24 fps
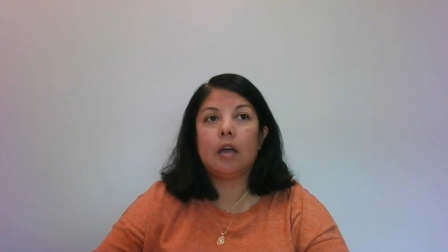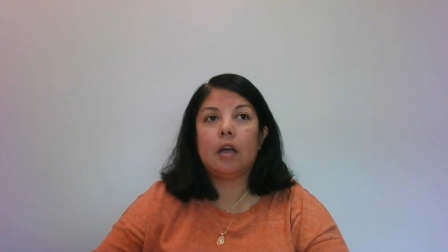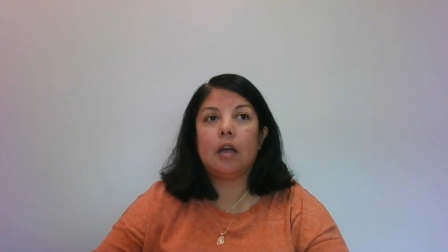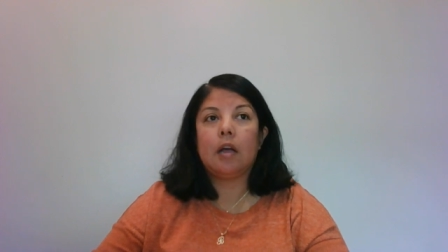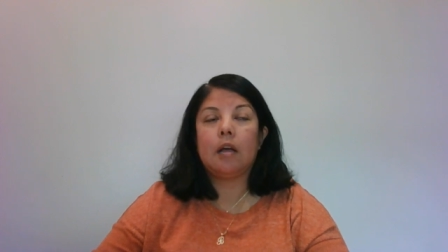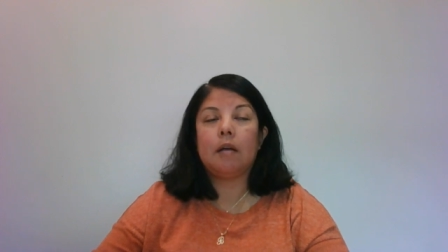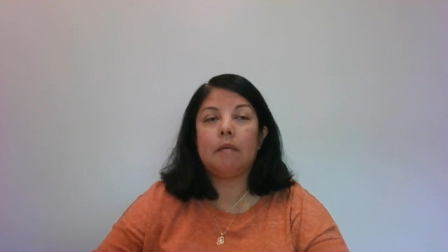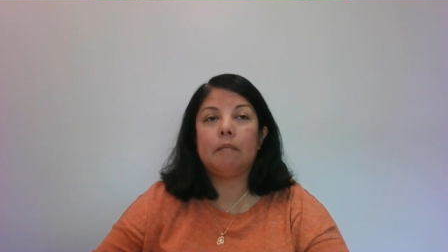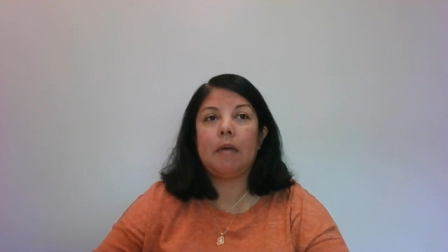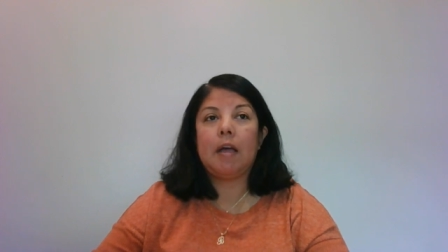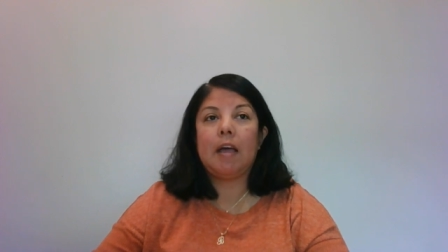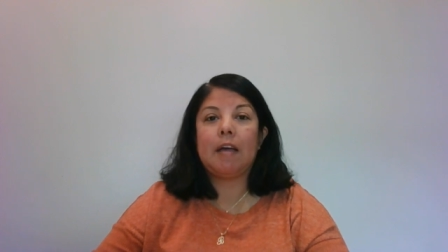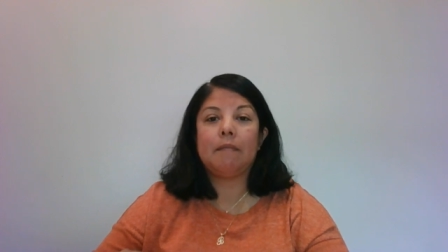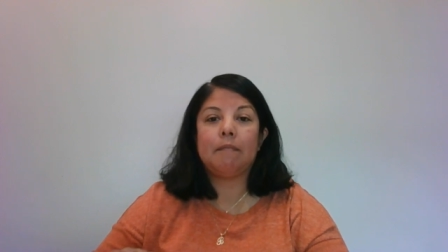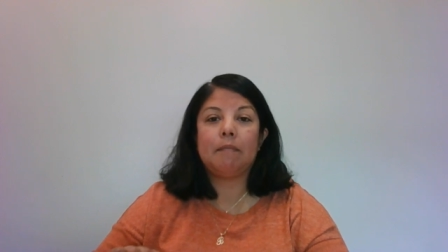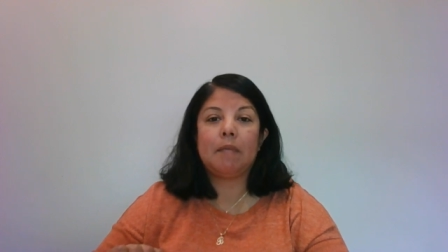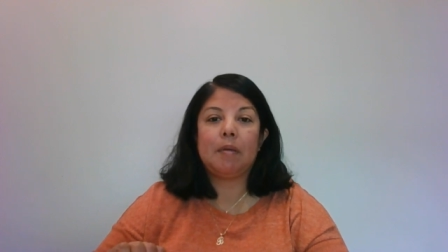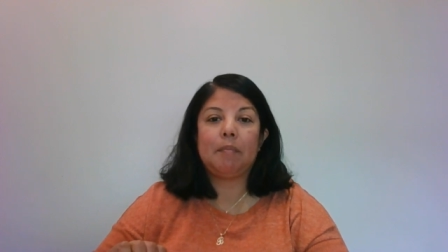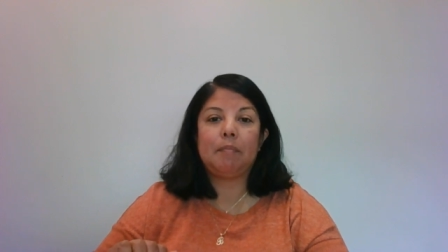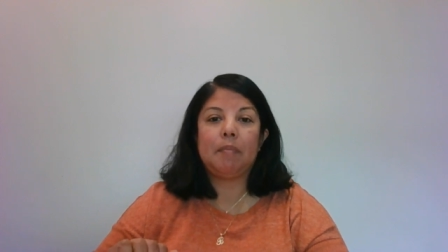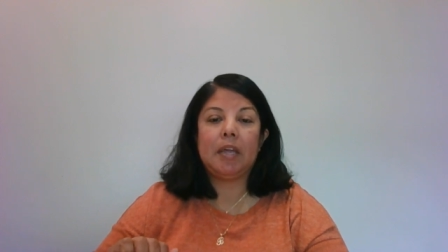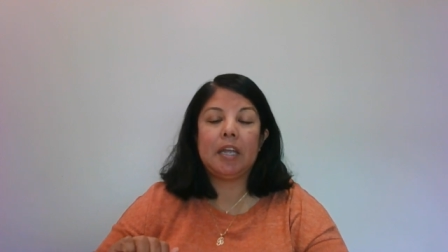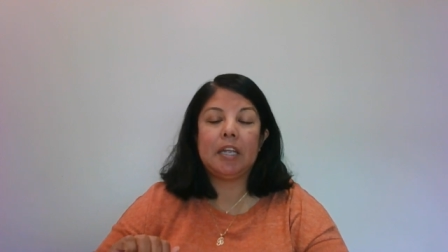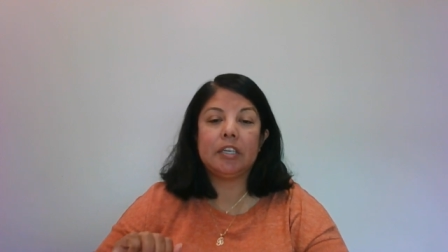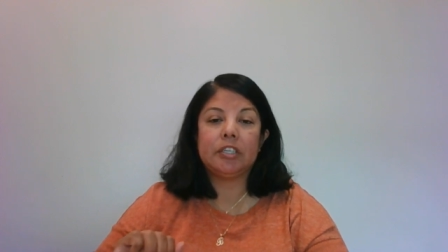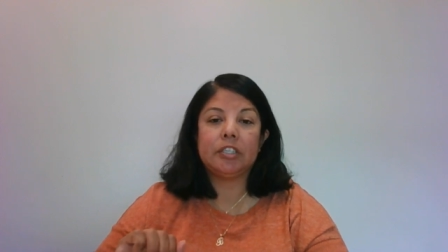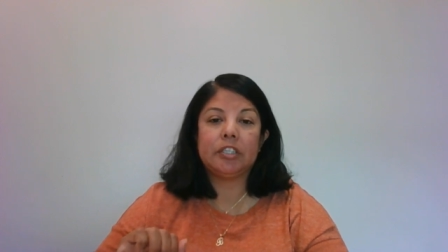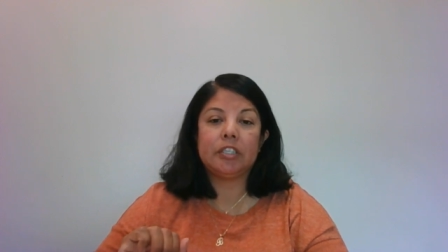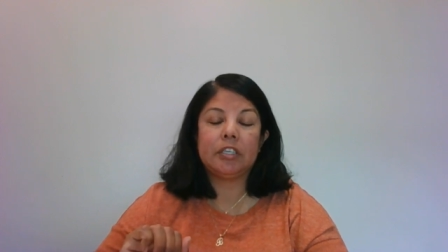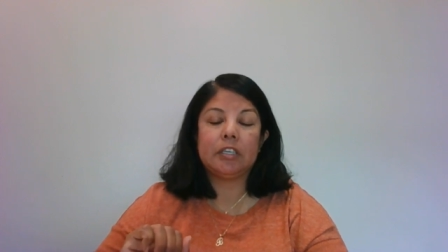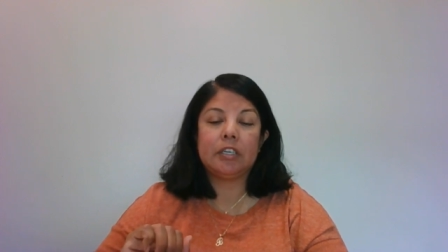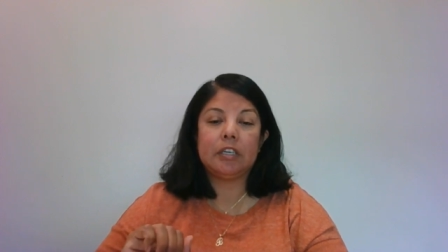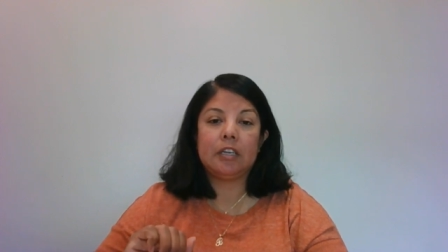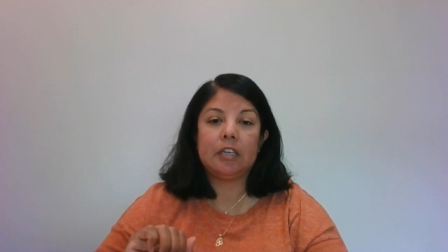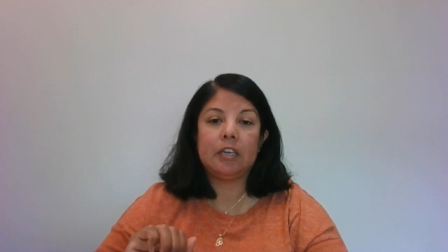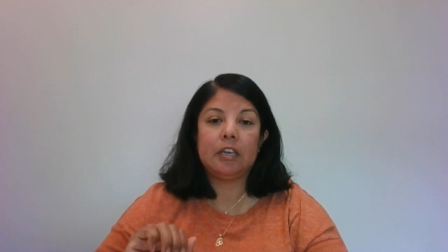have my
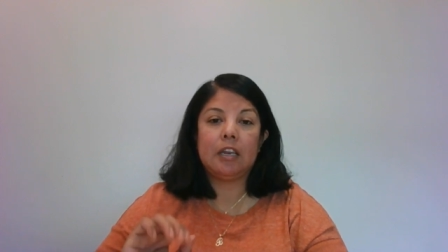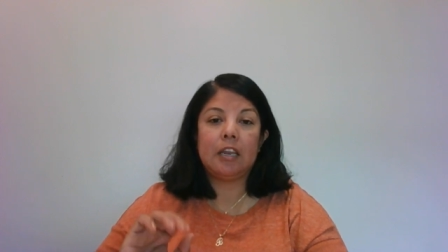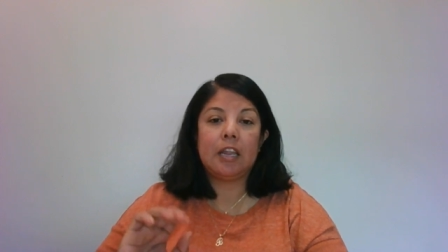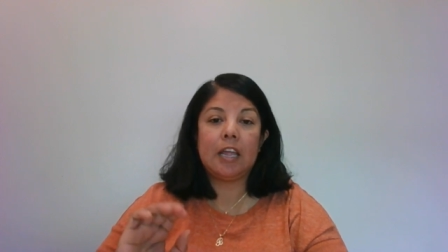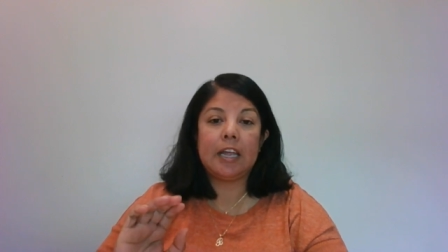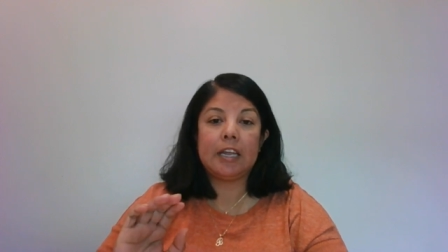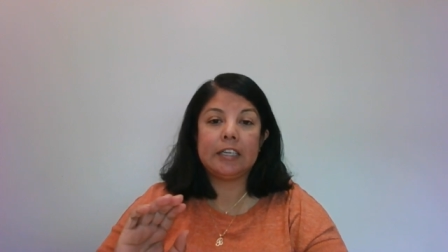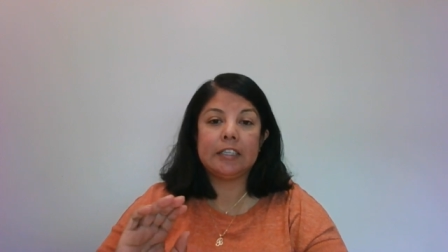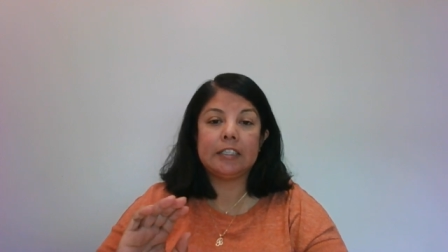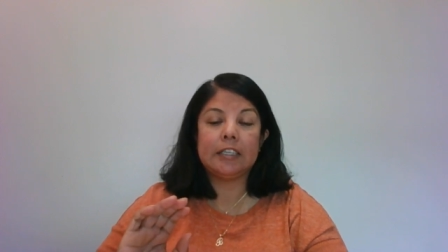patient lie